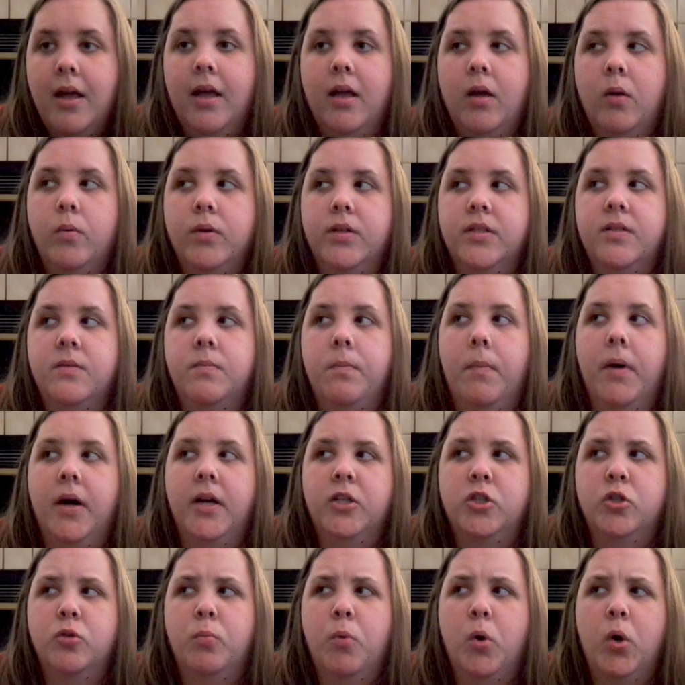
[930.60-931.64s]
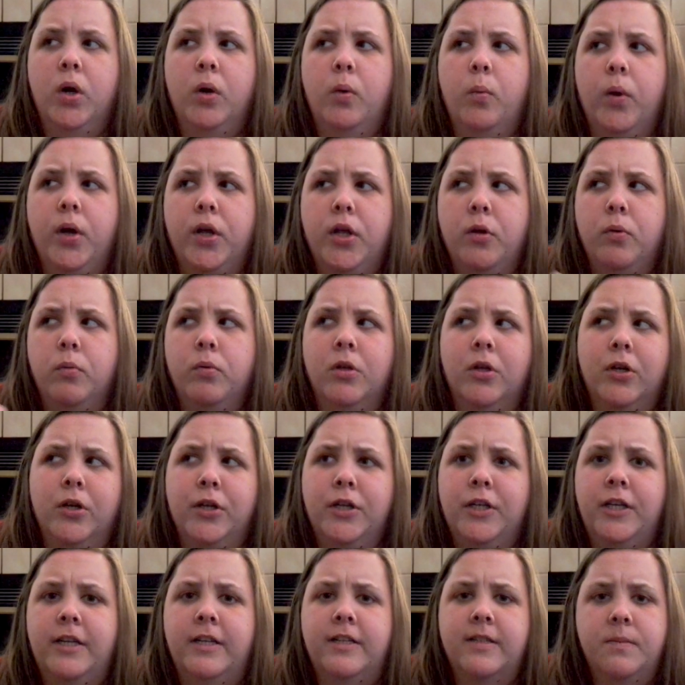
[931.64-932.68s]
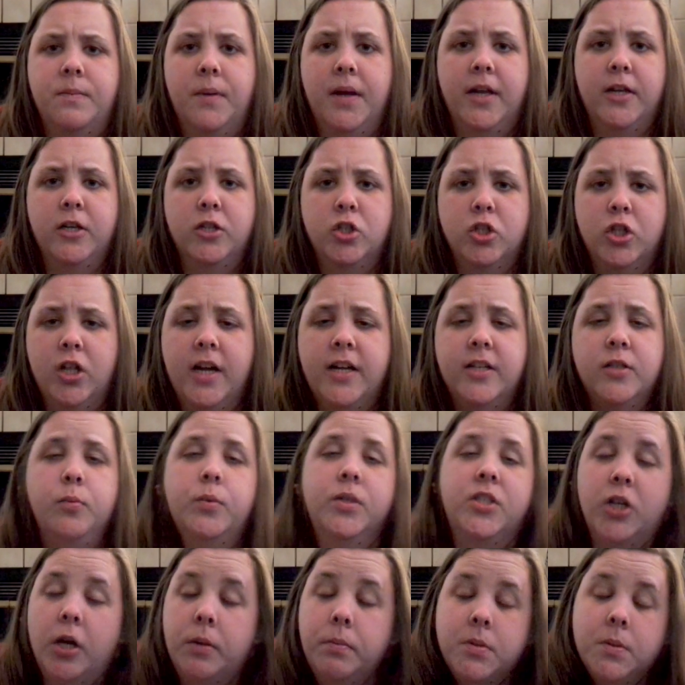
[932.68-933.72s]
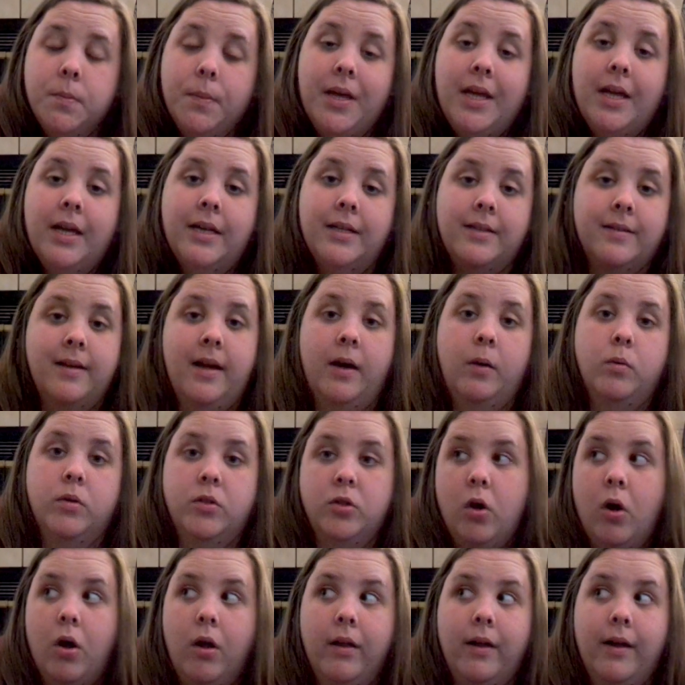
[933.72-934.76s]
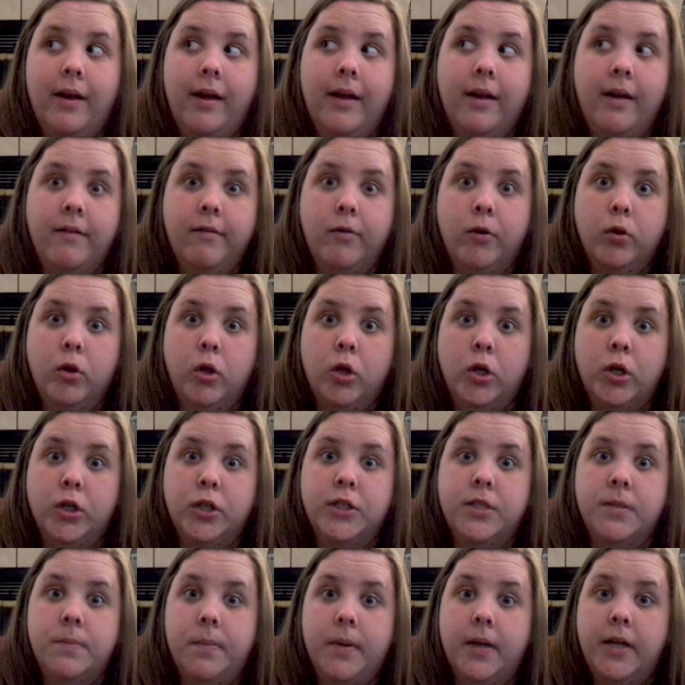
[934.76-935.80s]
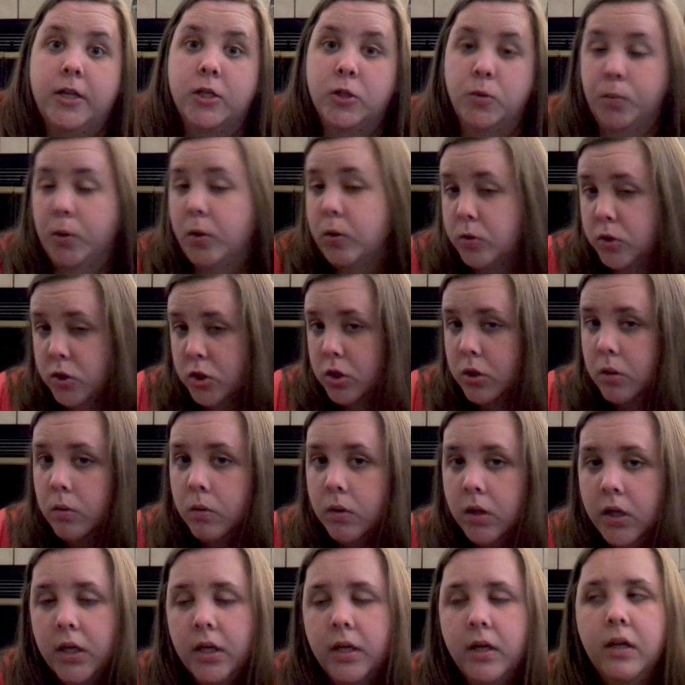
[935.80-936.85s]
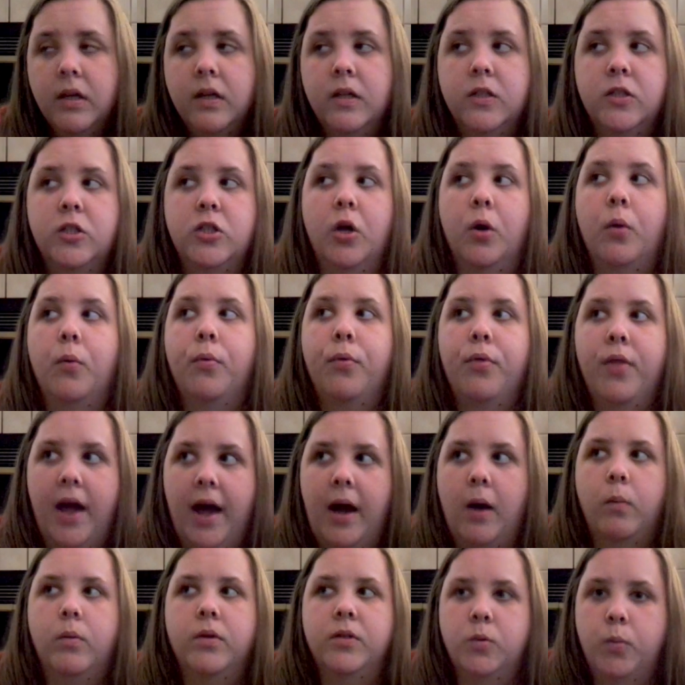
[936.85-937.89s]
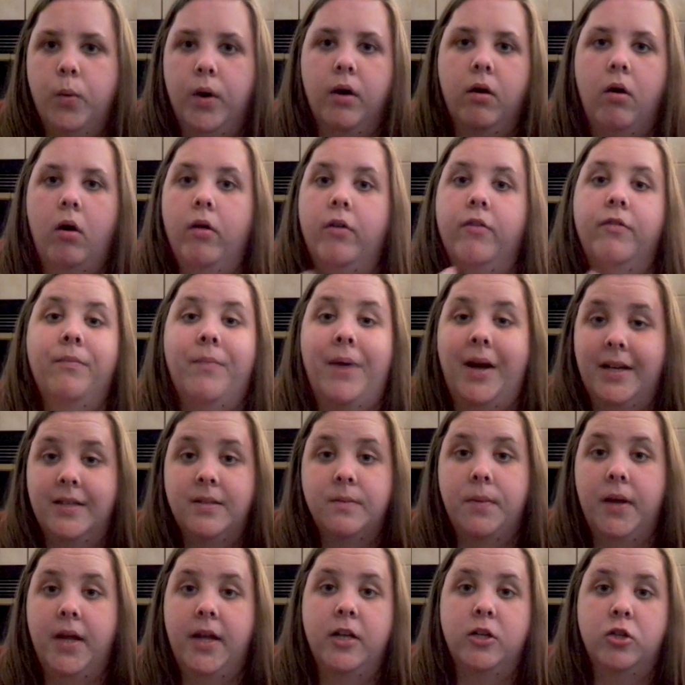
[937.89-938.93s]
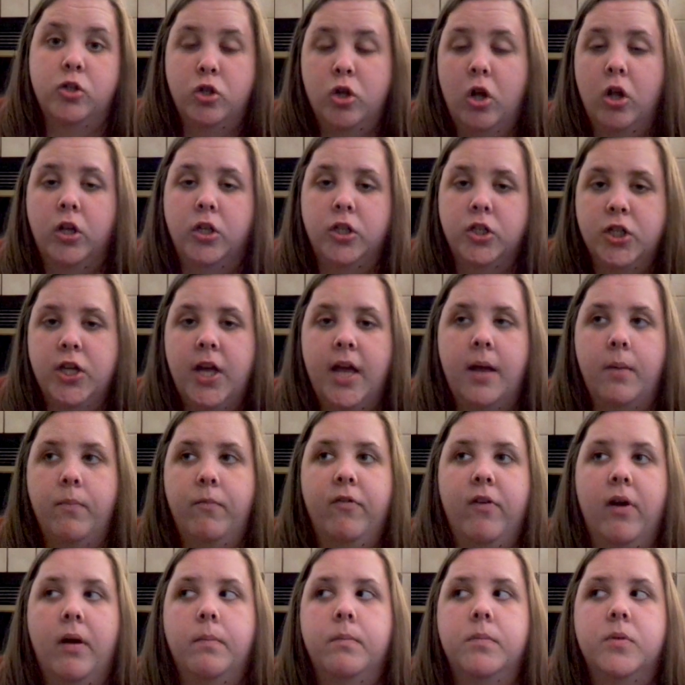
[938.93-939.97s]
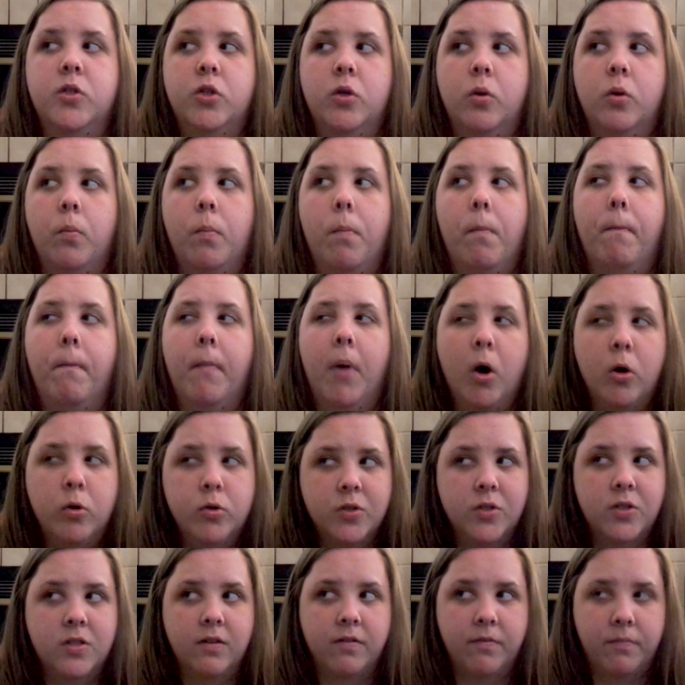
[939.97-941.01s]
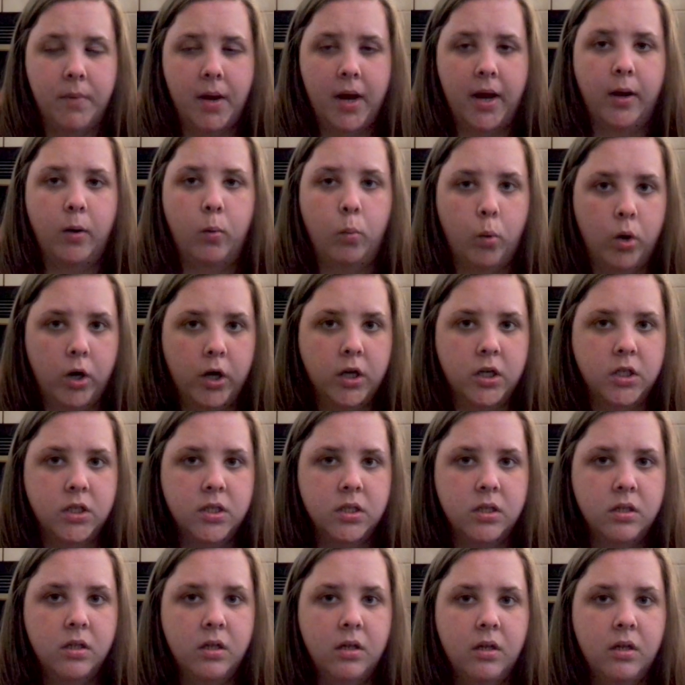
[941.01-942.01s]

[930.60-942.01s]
It was much more what you learn in a Spanish class, which helped me because that was all I had ever learned and been exposed to. So that was where all of my Spanish knowledge came from. So most of mine worked.